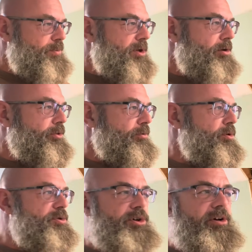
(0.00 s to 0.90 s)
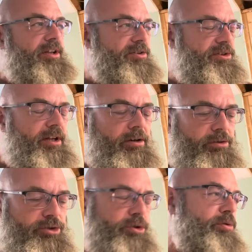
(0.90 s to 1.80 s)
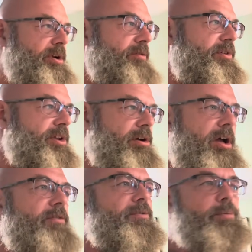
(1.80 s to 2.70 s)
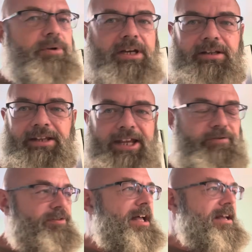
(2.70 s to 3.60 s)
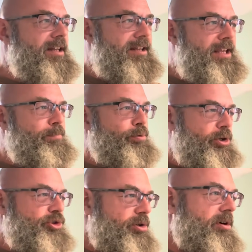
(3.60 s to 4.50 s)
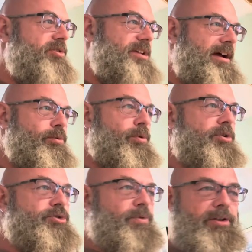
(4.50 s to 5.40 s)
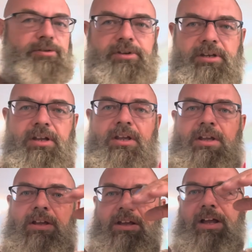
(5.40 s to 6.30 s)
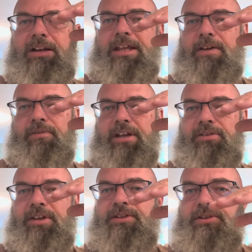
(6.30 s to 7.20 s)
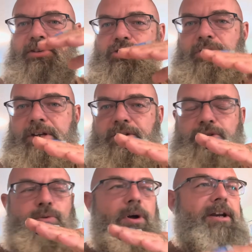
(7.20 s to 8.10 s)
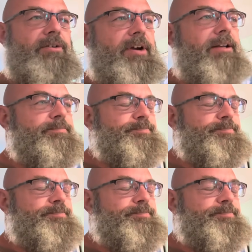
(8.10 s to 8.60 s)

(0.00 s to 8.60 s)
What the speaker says: go through, starting at the center and screwing everything off, it would kind of lay flat and keep pressure downwards rather than concave like this and then trying to squat it, right?